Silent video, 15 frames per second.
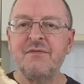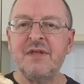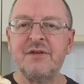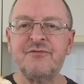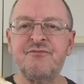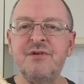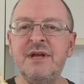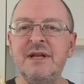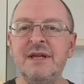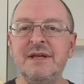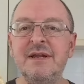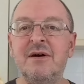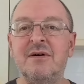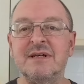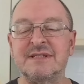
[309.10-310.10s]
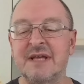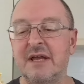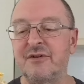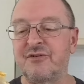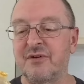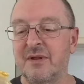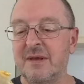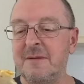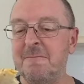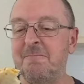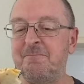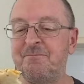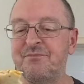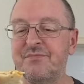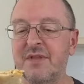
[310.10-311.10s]
that's really nice actually.
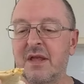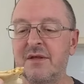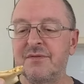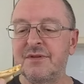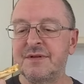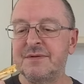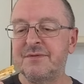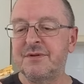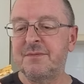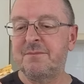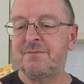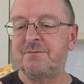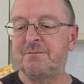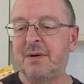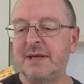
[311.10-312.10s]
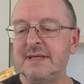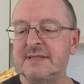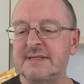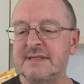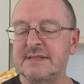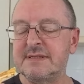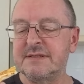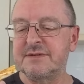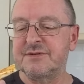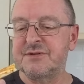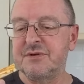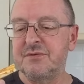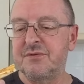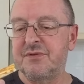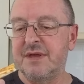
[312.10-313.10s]
The, the base isn't
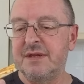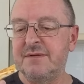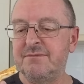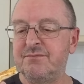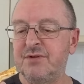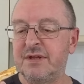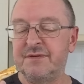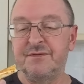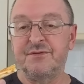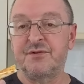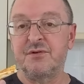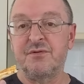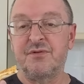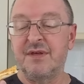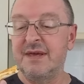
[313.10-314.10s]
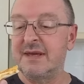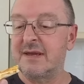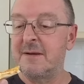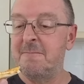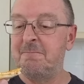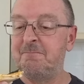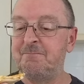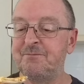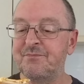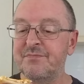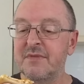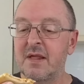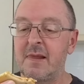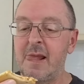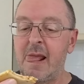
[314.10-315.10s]
too thin, isn't too thick.
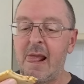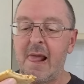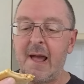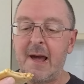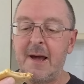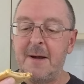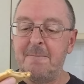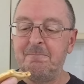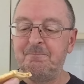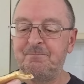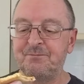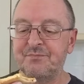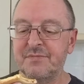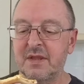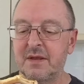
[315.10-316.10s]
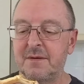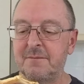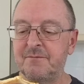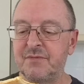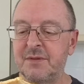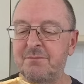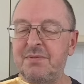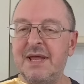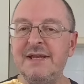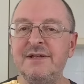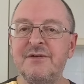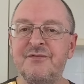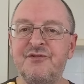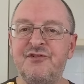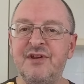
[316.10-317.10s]
Um, the blend
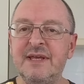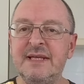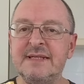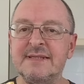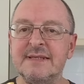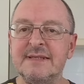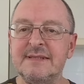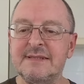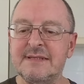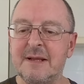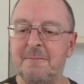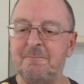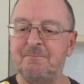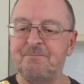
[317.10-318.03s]
of cheeses